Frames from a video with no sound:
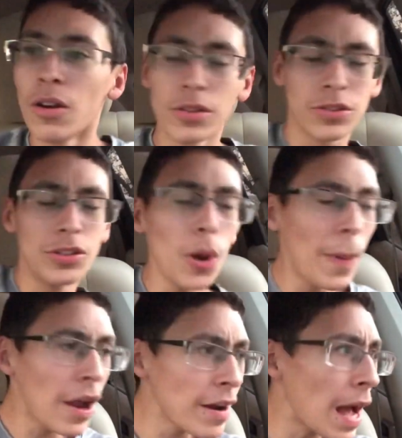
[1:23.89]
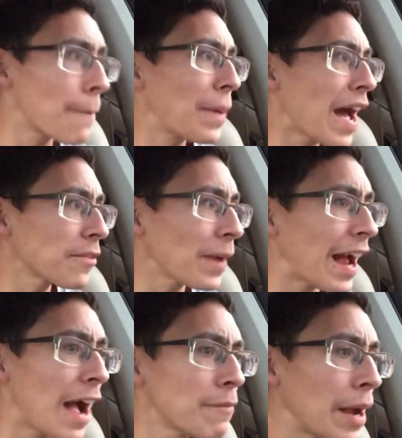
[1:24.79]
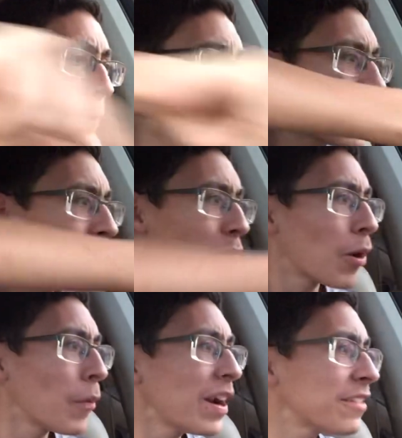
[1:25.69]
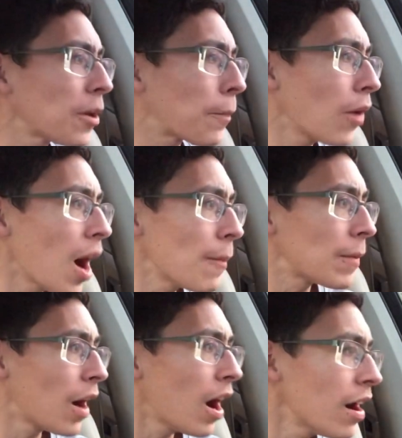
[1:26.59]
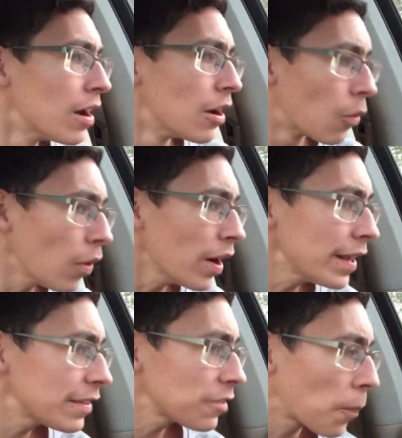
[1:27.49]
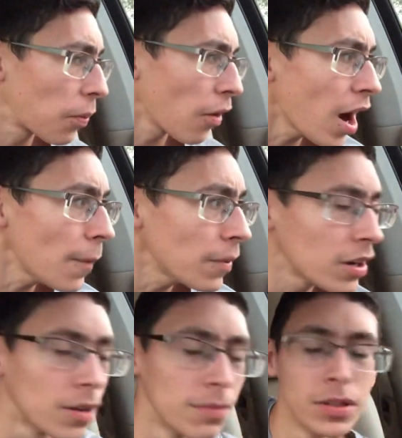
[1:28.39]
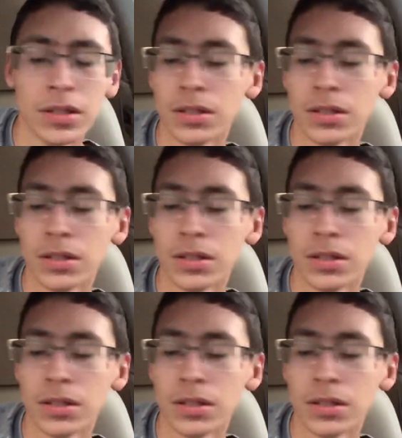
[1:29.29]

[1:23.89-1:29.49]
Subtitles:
You better not pass me. I have my blinker on. What is your problem, huh? What is your problem?